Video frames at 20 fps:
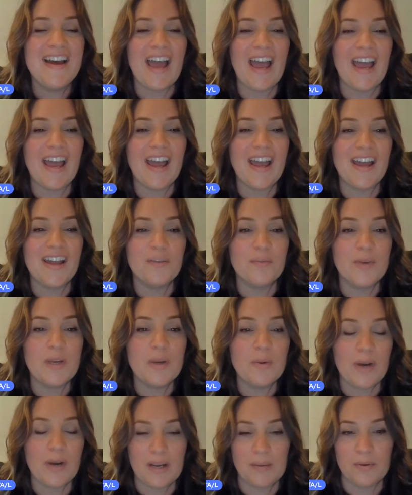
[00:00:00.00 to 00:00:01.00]
And we
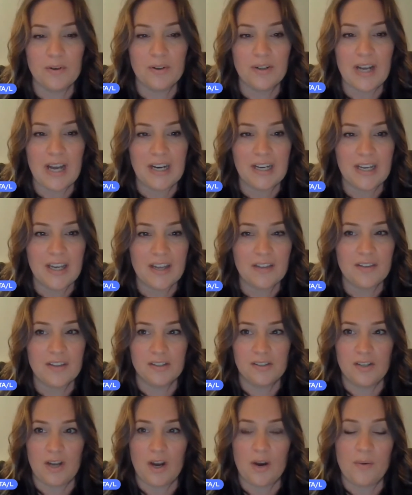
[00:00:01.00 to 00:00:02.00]
were able to kind of get
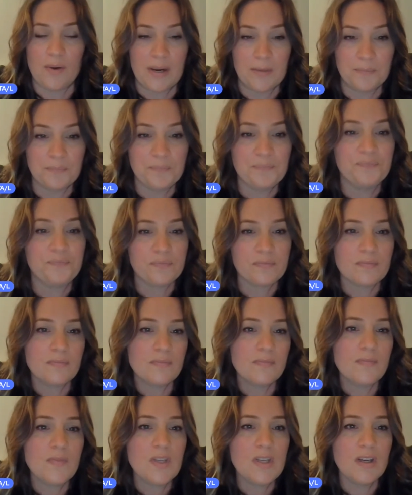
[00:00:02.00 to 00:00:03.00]
this going.
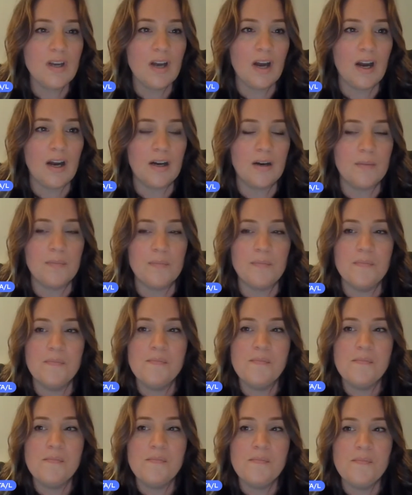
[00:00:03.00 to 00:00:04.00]
Um,
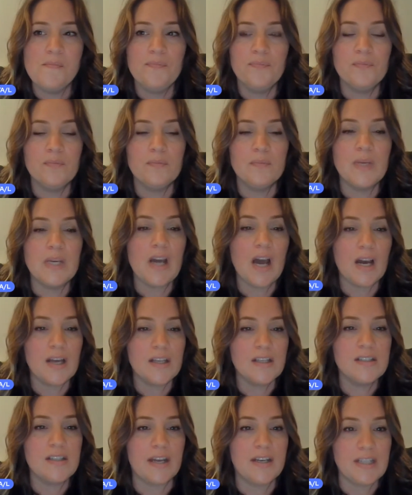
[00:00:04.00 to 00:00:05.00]

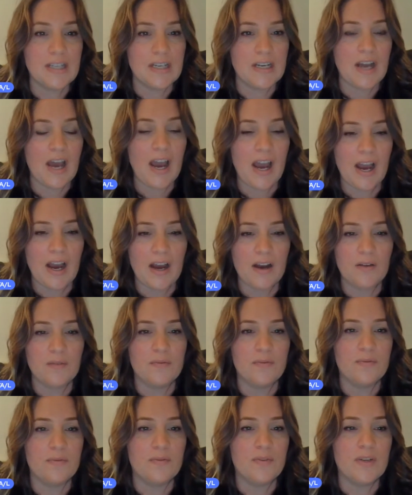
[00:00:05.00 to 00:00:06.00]
because I didn't have,
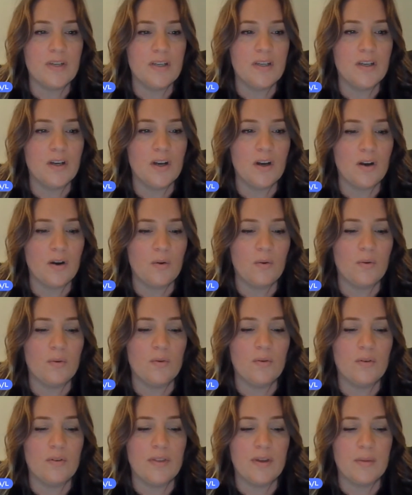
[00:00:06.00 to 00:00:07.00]

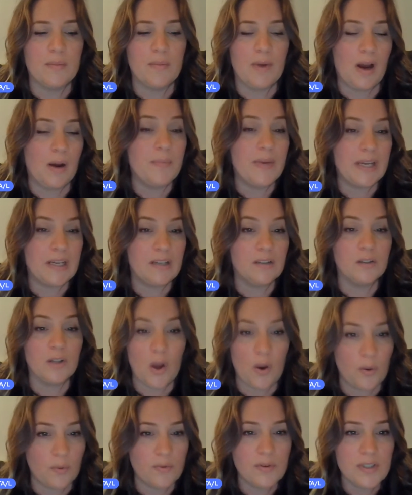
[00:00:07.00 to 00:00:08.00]
a big
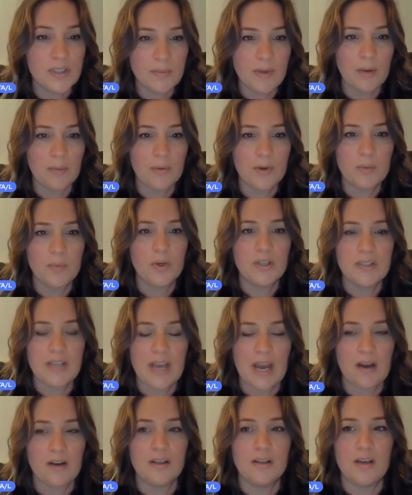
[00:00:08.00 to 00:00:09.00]
loan to be able to put
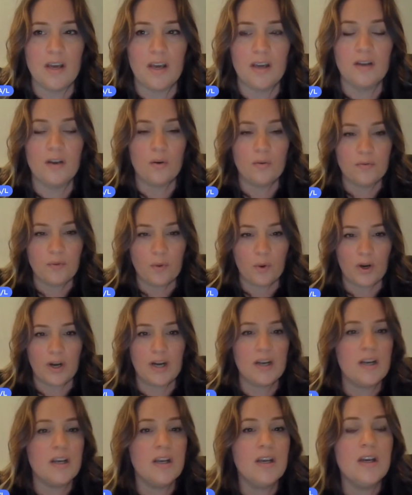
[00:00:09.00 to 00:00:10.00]
down and go for
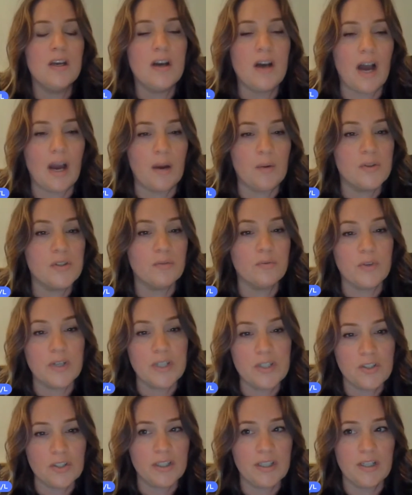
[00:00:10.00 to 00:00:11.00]
it. I was
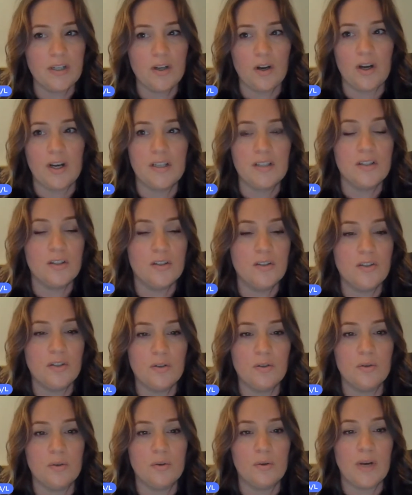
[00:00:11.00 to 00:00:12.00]
originally going to
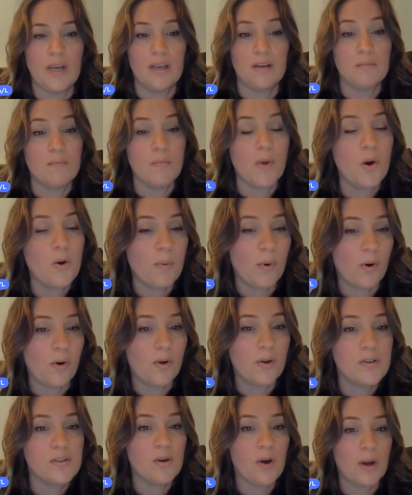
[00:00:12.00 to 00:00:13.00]
do it
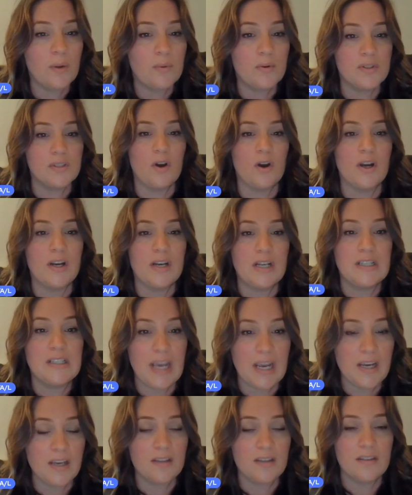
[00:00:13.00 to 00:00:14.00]
mobile. So I was going to
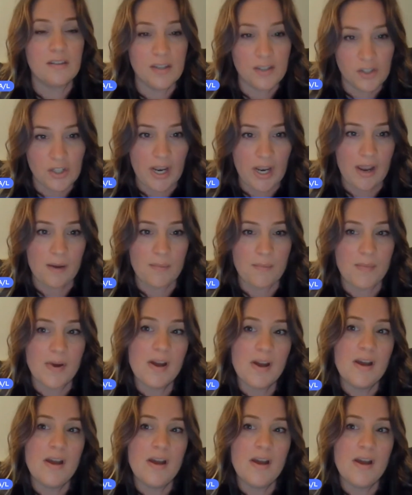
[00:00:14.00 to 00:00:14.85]
take the gym